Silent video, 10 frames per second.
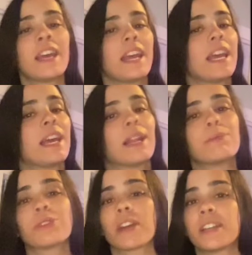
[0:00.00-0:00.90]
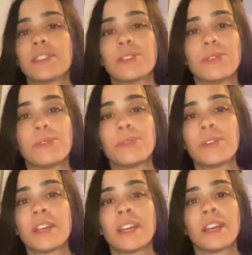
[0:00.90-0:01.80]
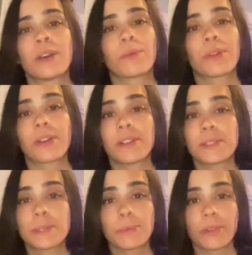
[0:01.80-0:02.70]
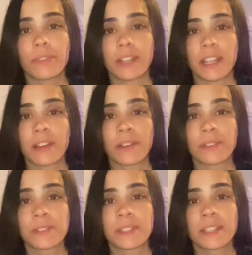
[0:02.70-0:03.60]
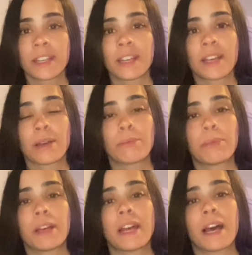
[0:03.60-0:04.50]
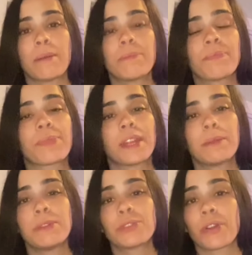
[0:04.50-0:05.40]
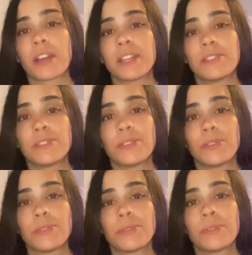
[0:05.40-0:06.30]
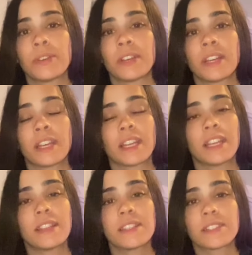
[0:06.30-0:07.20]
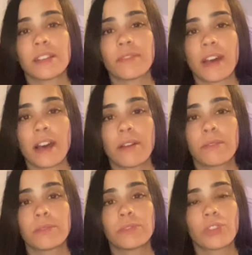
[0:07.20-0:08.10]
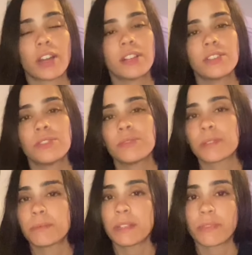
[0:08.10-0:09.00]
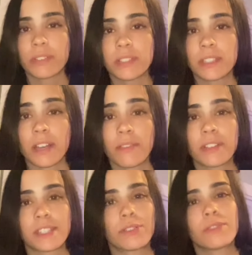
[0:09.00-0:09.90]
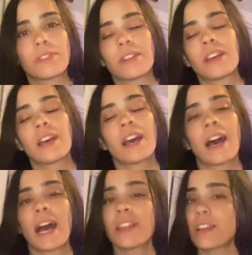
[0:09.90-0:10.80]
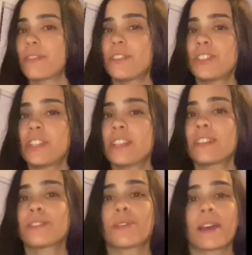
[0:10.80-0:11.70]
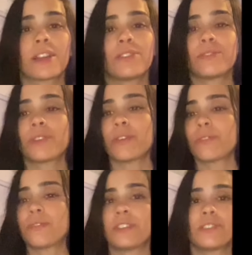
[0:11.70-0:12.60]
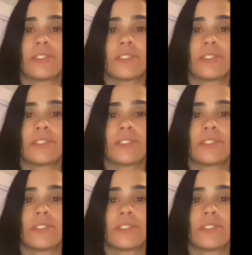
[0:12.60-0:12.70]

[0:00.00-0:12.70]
and I'm trying to work on some more videos, but I'm gonna be trying to get this stuff out, trying to do some different stuff because I know it, I like fishing, so I can go fish